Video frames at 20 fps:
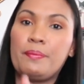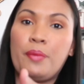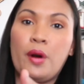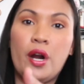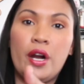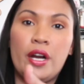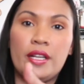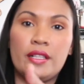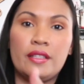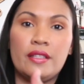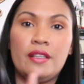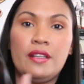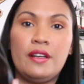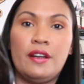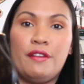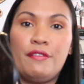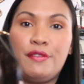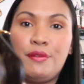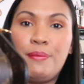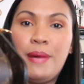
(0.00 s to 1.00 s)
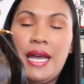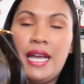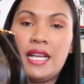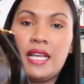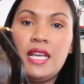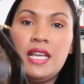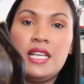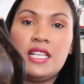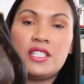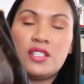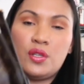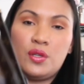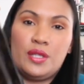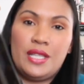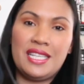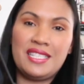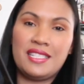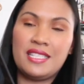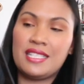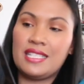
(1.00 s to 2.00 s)
part of the bag. So
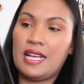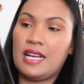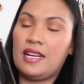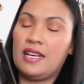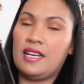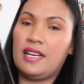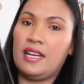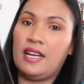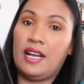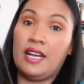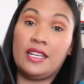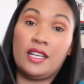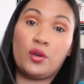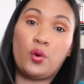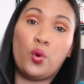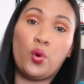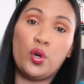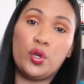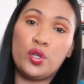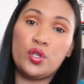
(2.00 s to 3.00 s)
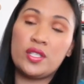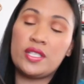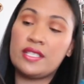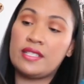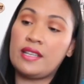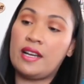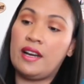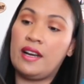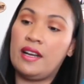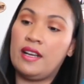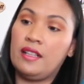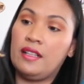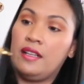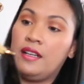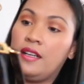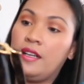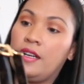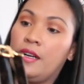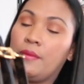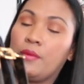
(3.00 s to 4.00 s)
this is an accordion style
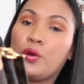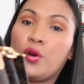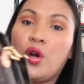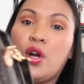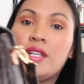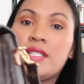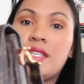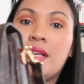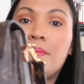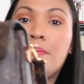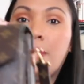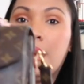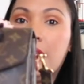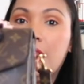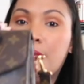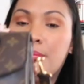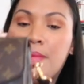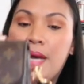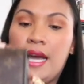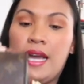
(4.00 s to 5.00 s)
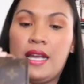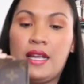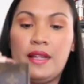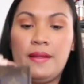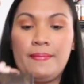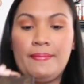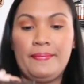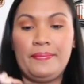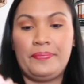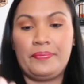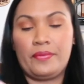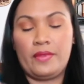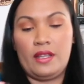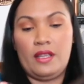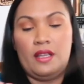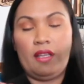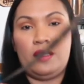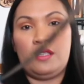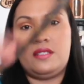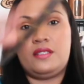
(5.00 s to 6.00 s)
crossbody bag.
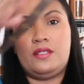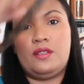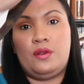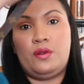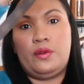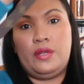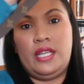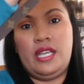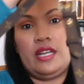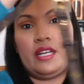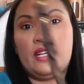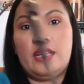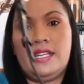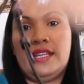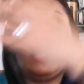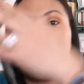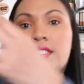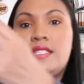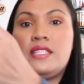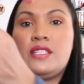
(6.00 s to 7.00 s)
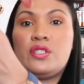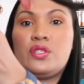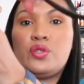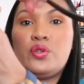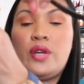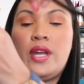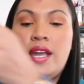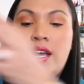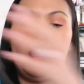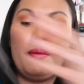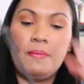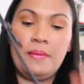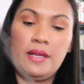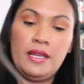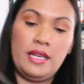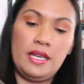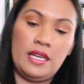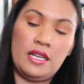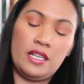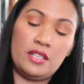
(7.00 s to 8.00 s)
So here is the strap.
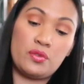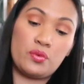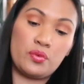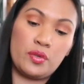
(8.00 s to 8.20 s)
It is